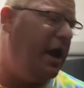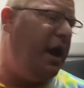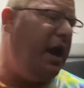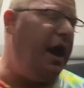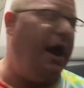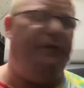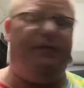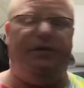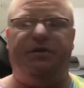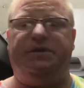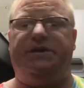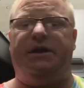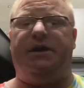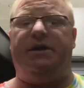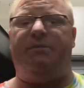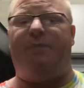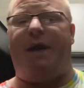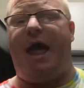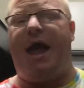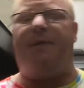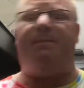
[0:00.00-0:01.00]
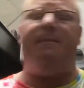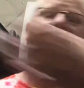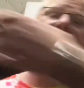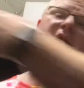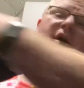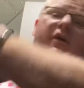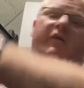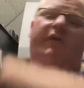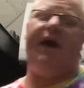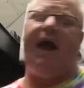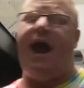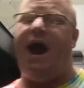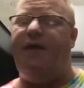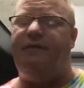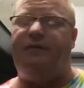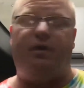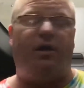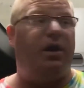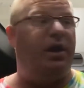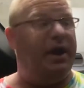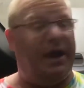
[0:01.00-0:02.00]
If you send a black man over to
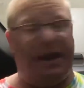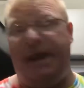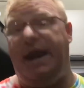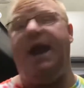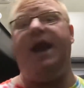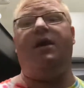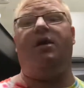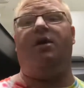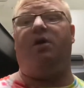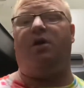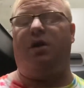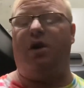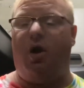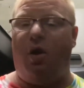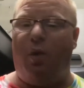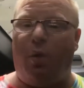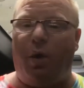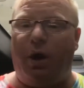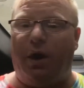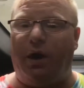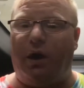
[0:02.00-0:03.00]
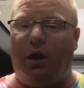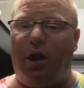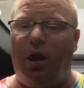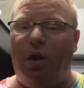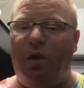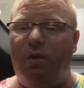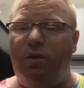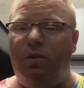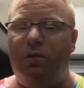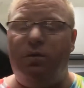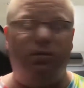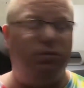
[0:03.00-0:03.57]
Africa, he ain't going to know where to go.